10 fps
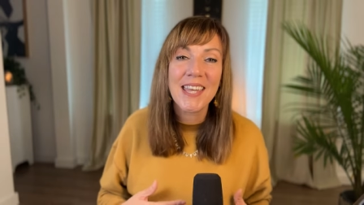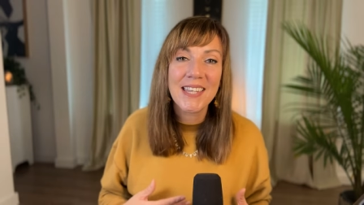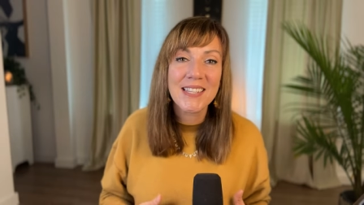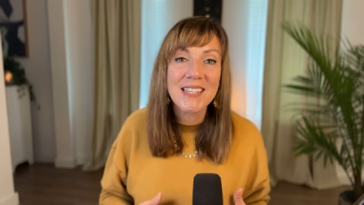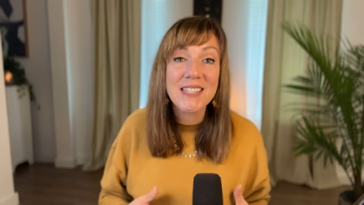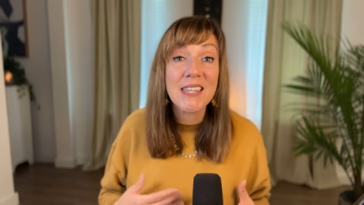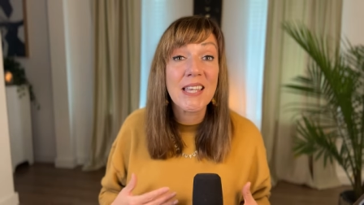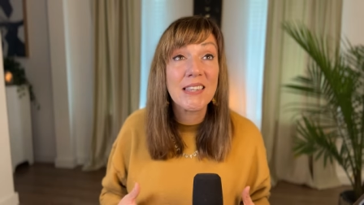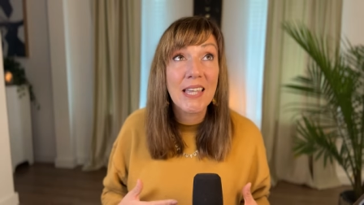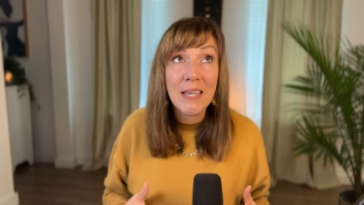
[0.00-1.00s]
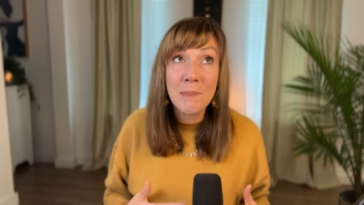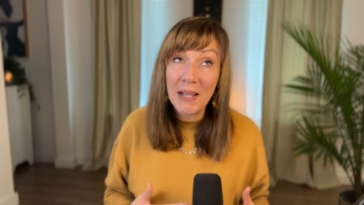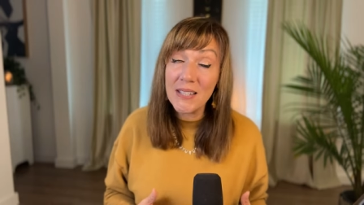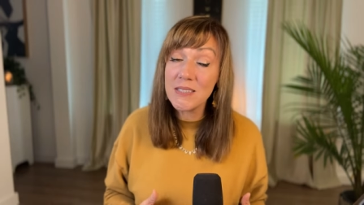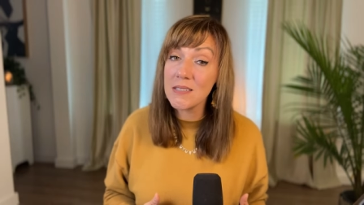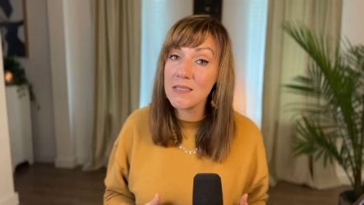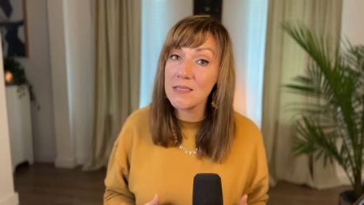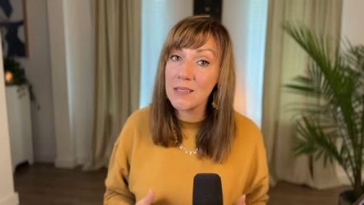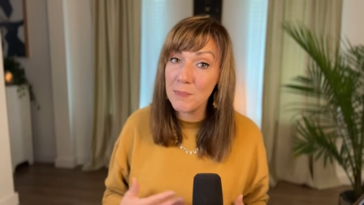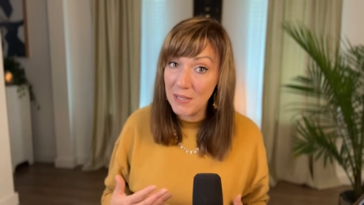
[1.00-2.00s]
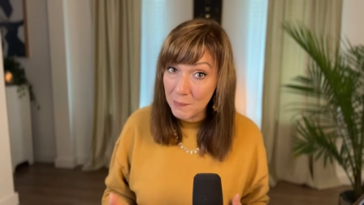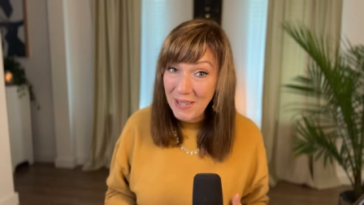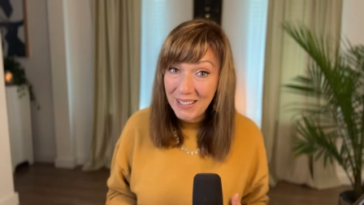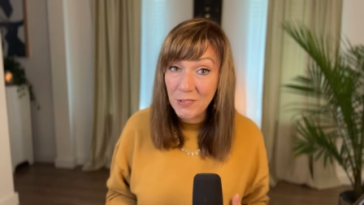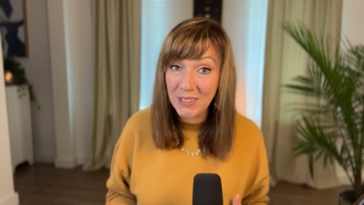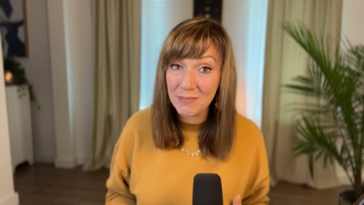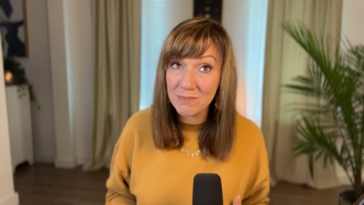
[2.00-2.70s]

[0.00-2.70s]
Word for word: is that they might become angry.